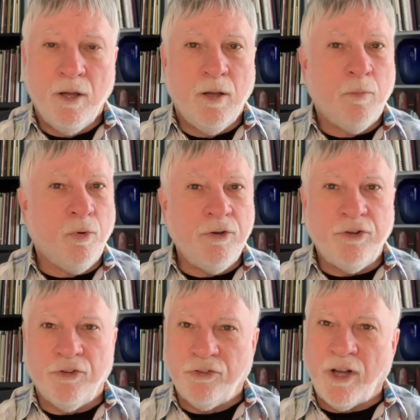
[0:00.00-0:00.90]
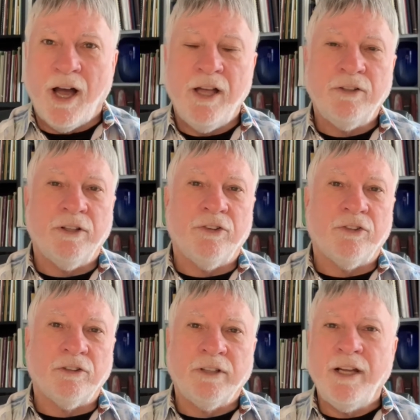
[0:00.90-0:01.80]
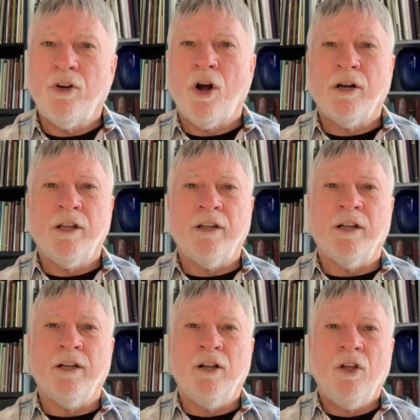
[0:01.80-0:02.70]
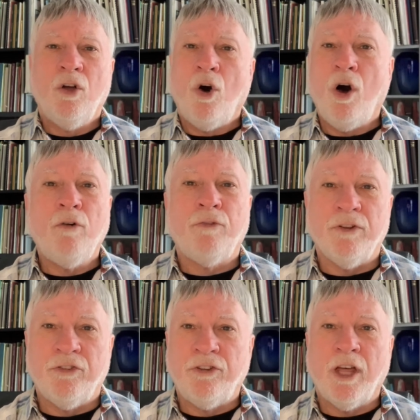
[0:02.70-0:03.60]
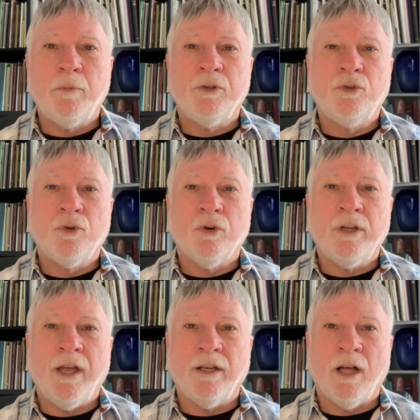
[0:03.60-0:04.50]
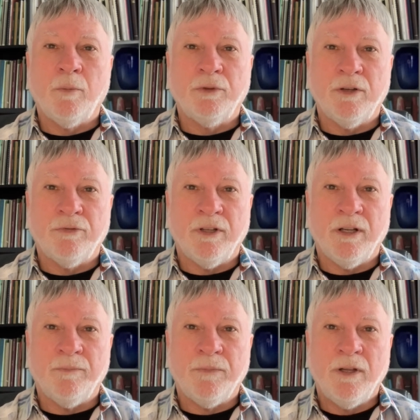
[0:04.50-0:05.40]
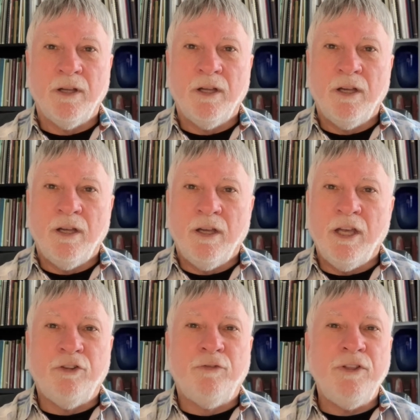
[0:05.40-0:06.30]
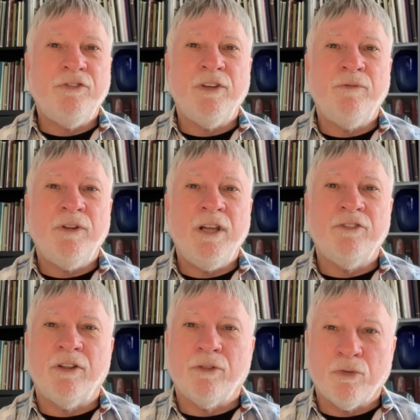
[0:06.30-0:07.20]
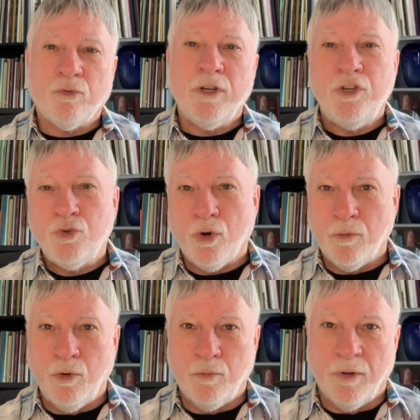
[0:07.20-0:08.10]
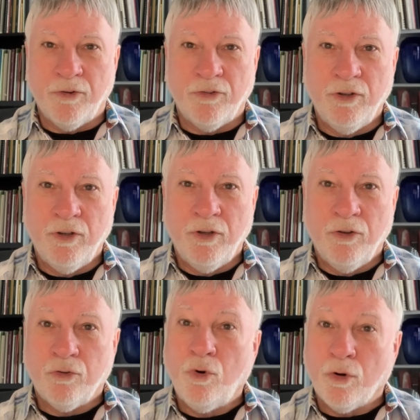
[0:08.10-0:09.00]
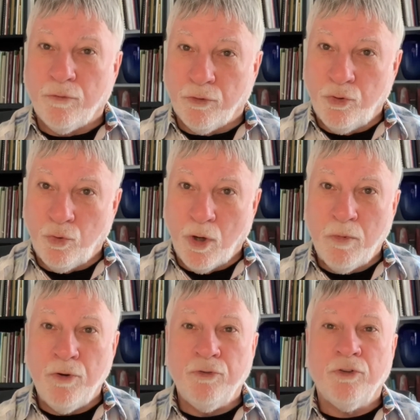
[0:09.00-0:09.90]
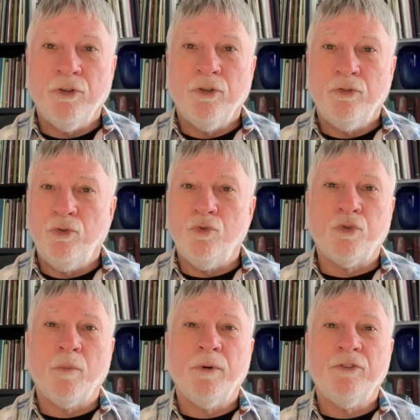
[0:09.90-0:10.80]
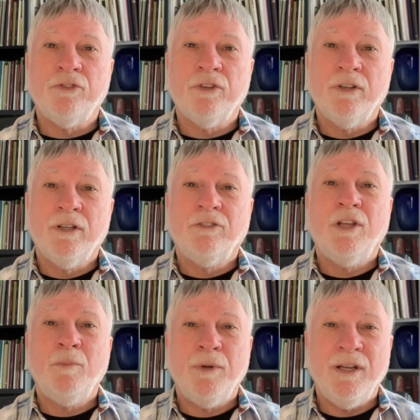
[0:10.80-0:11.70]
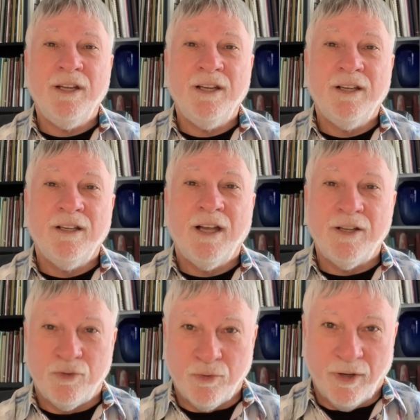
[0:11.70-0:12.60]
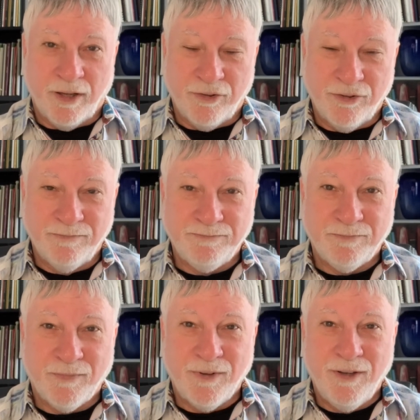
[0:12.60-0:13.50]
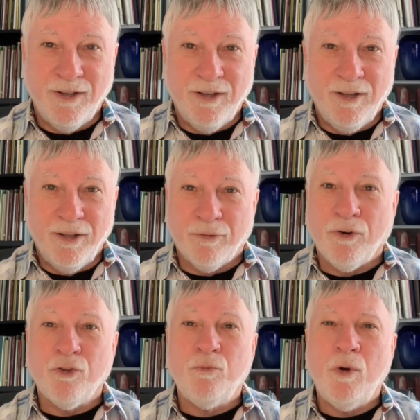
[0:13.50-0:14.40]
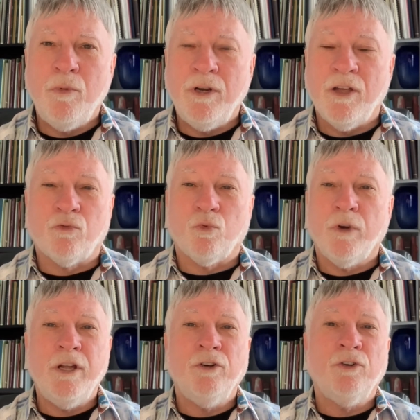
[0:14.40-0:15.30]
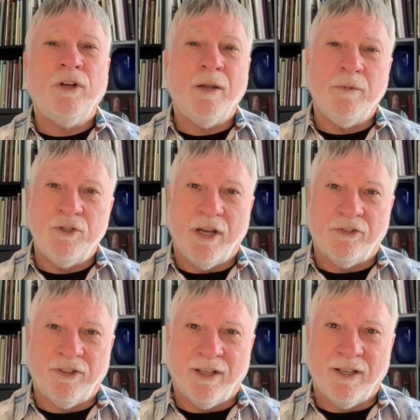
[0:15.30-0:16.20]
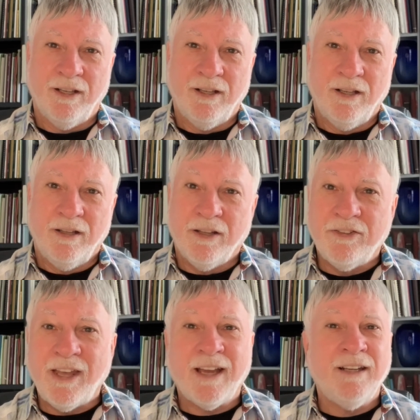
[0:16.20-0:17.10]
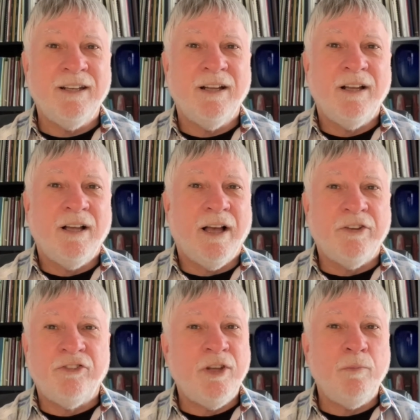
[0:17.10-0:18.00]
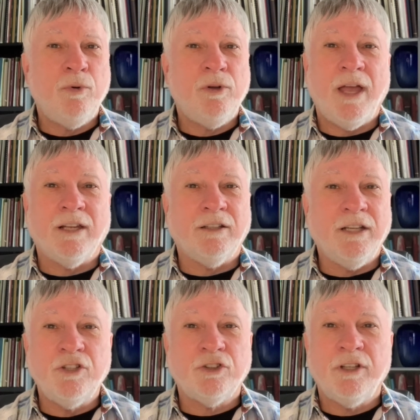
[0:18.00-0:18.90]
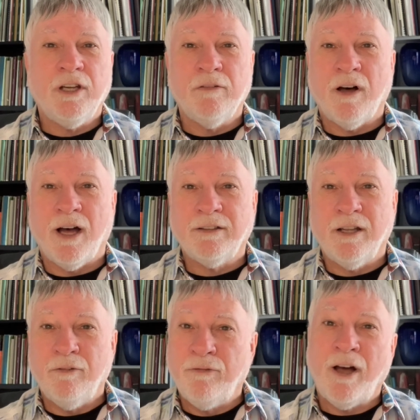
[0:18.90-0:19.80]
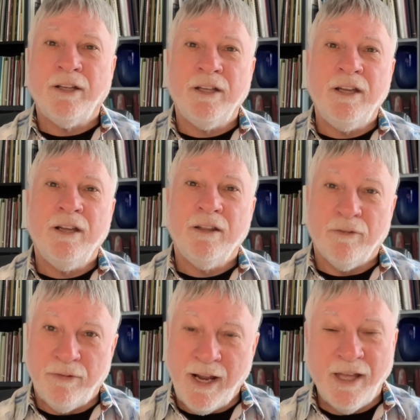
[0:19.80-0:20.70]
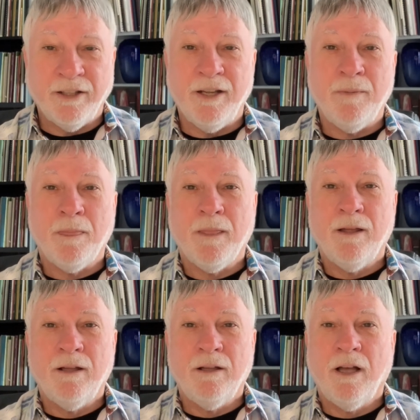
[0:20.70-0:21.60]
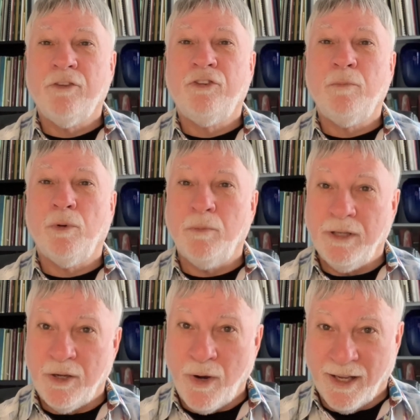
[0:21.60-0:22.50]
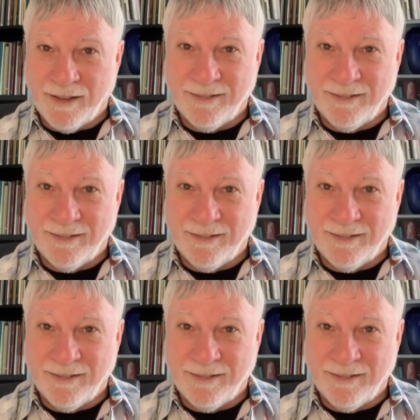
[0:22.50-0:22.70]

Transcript: Boyce's style is lighthearted and often celebratory and uplifting. His Fifth Symphony is in 3 short movements, scored for 2 oboes, 2 trumpets, timpani, and strings. The first movement is regal and majestic. The second, a simple and leisurely gavotte. And finally, the finale, a simple minuet.